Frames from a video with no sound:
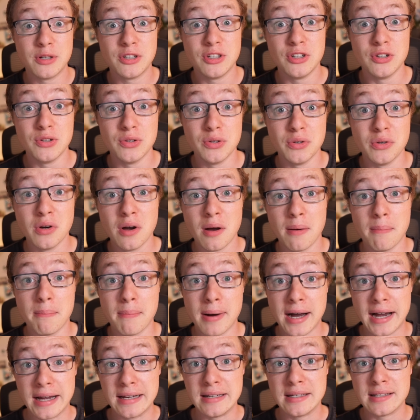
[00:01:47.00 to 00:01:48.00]
would you
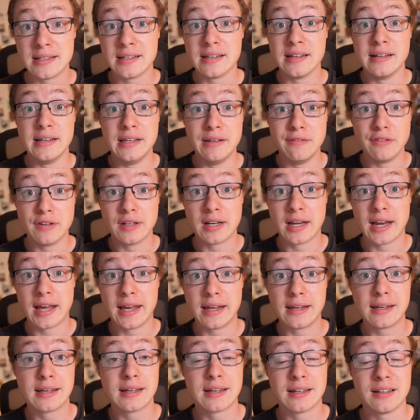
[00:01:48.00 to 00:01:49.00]
mind leaving a
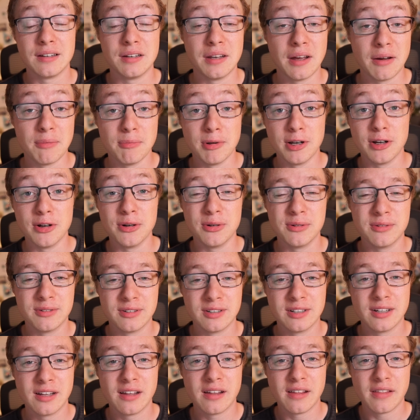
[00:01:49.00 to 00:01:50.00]
like down below?
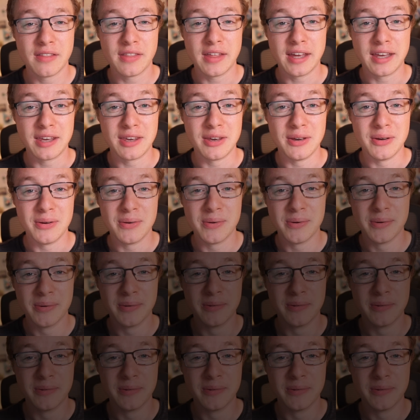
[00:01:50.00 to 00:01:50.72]
Thank you.